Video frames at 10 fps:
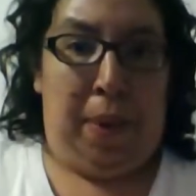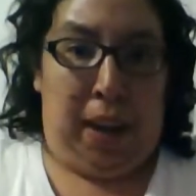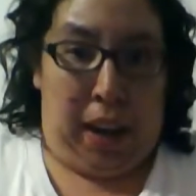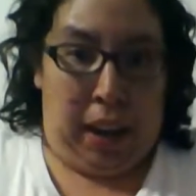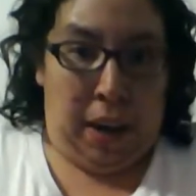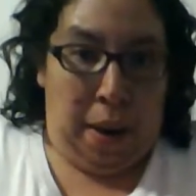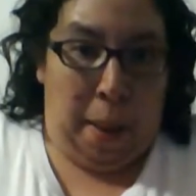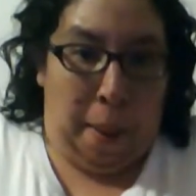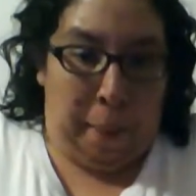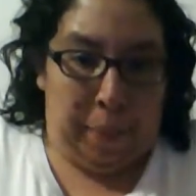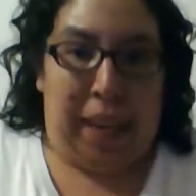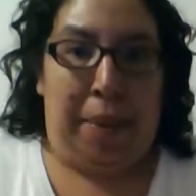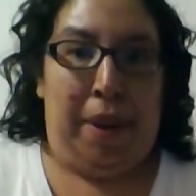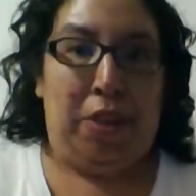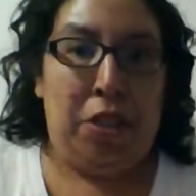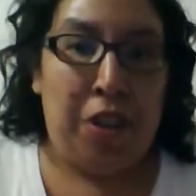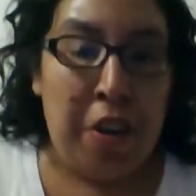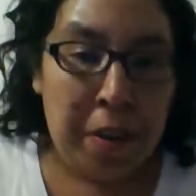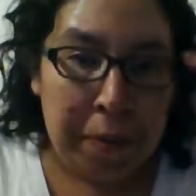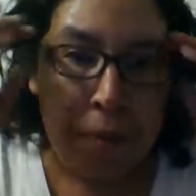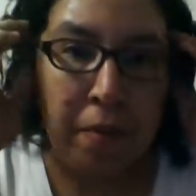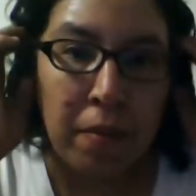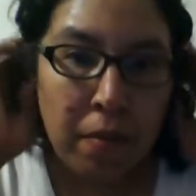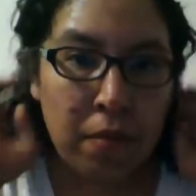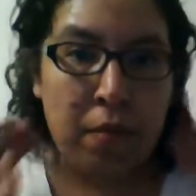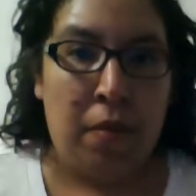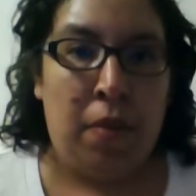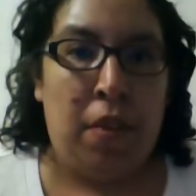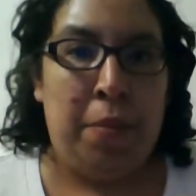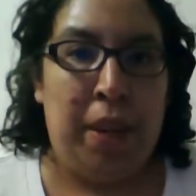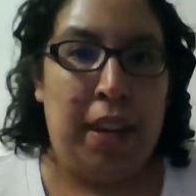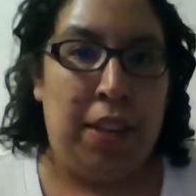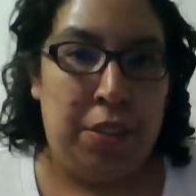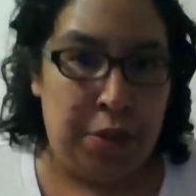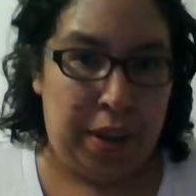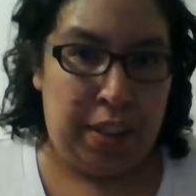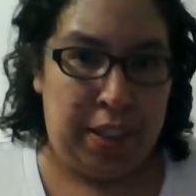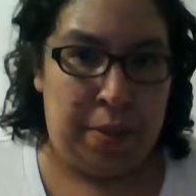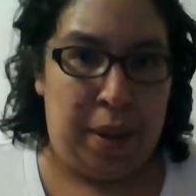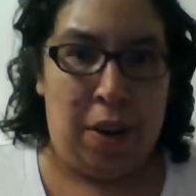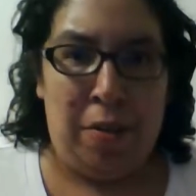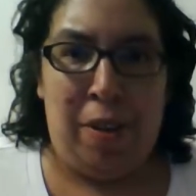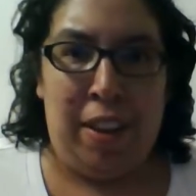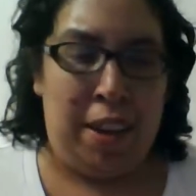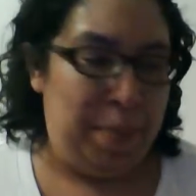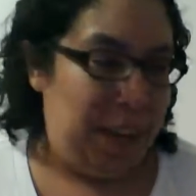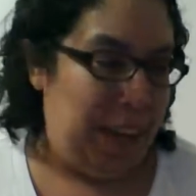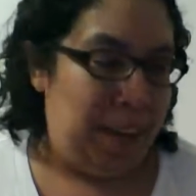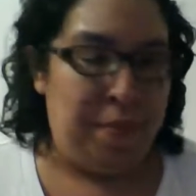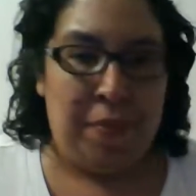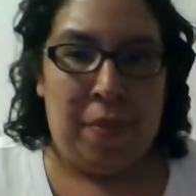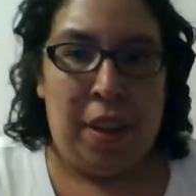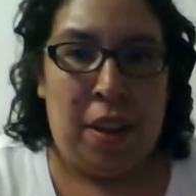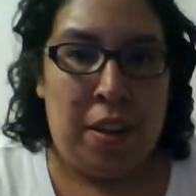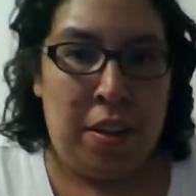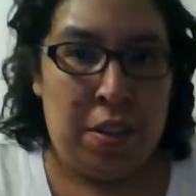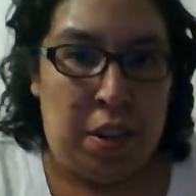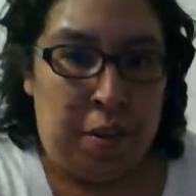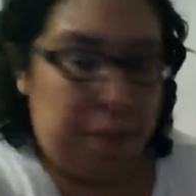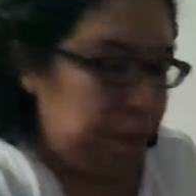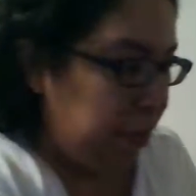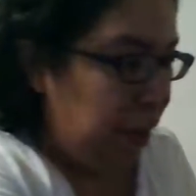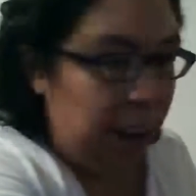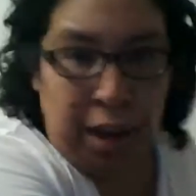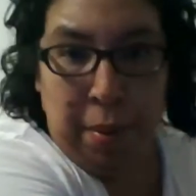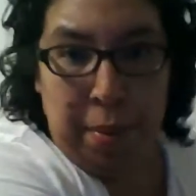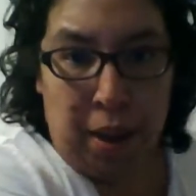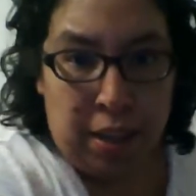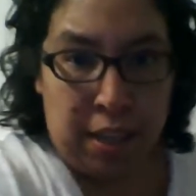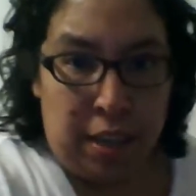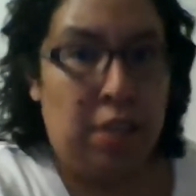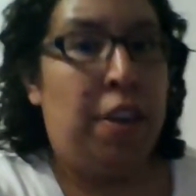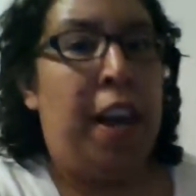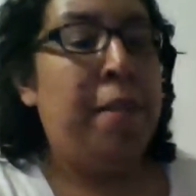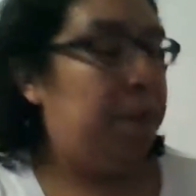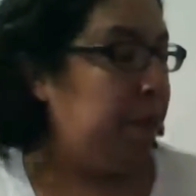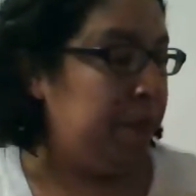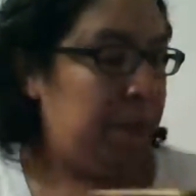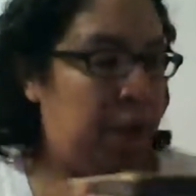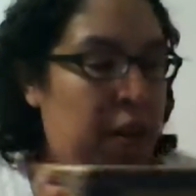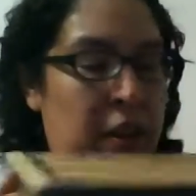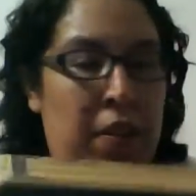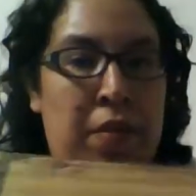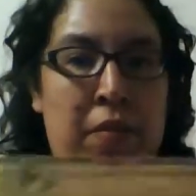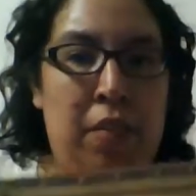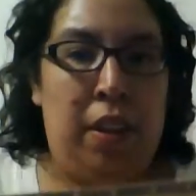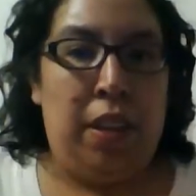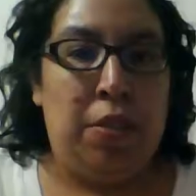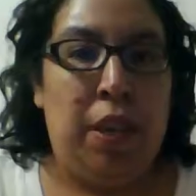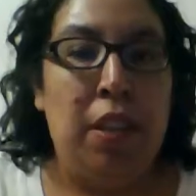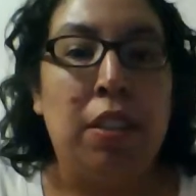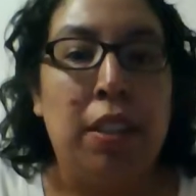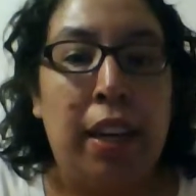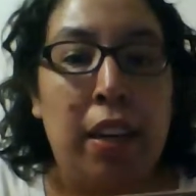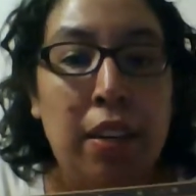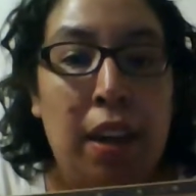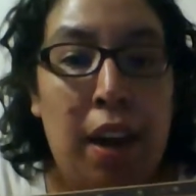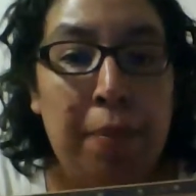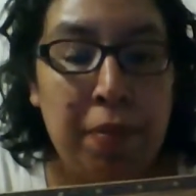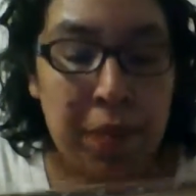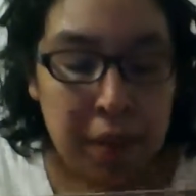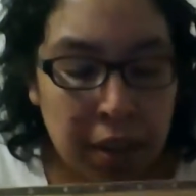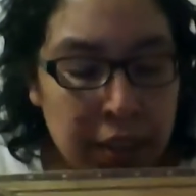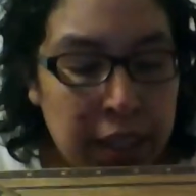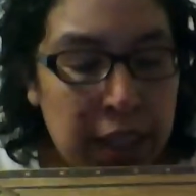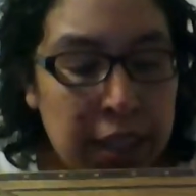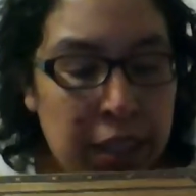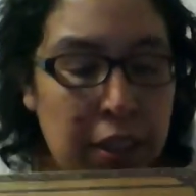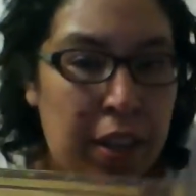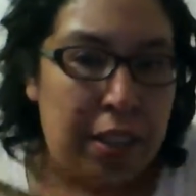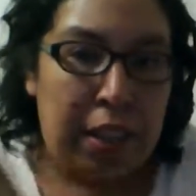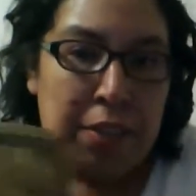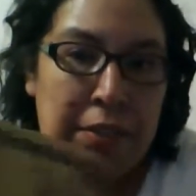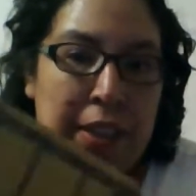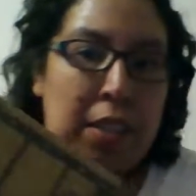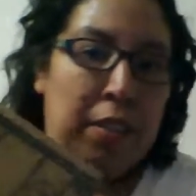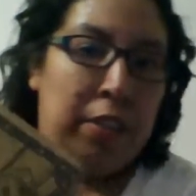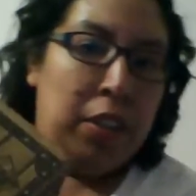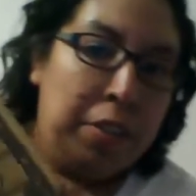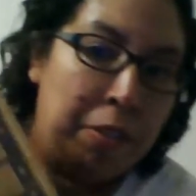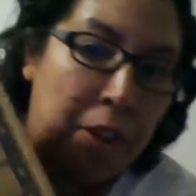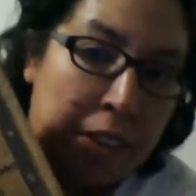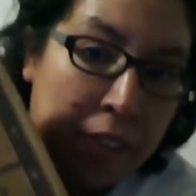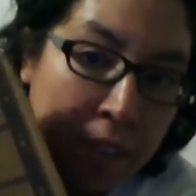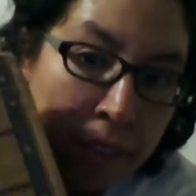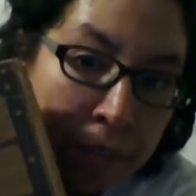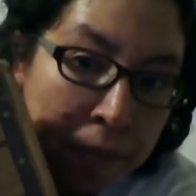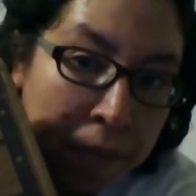my Mickey Mouse shirt, because who else is a better friend than Mickey? So, I got my box yesterday, and that's what it looks like on top. It's got a sticker that says Festival of Friends,